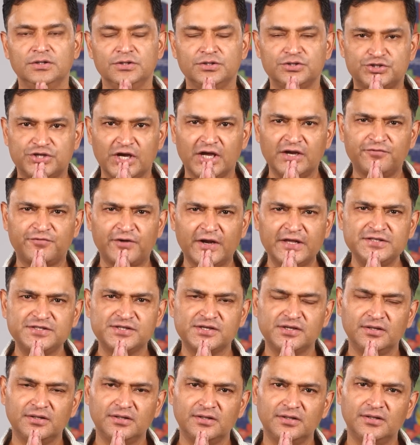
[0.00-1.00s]
Jai Hind,
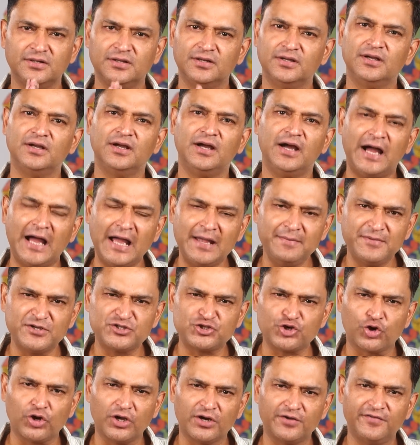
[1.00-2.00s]
friends. I'm
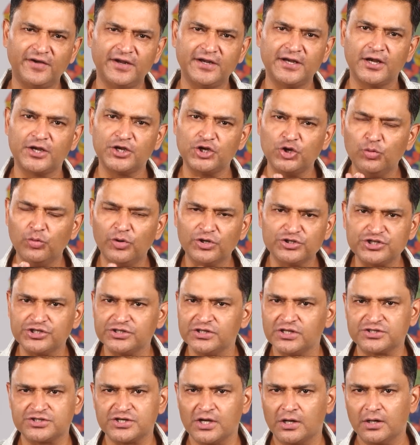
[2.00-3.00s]
Major Gaurav Arya and you're watching
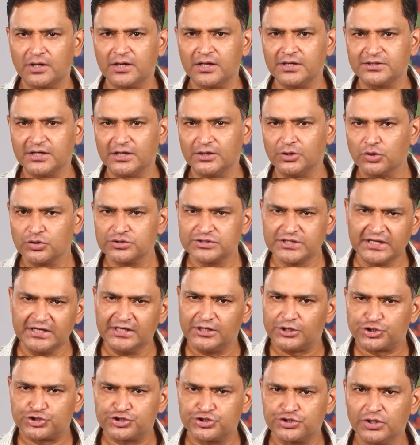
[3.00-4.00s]
the Chanakya Dialogues
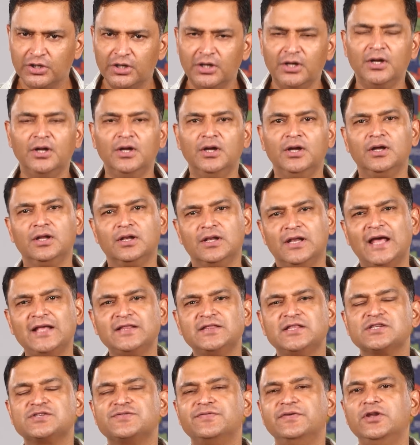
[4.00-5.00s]
English.
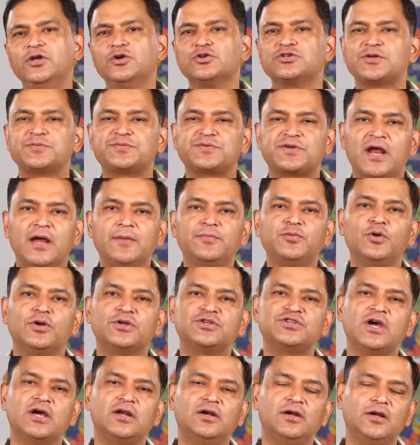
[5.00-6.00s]
Like this video, subscribe to our
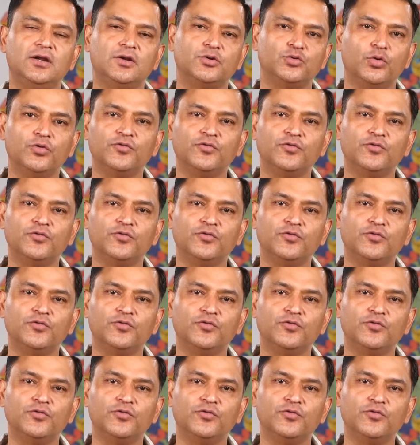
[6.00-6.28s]
channel and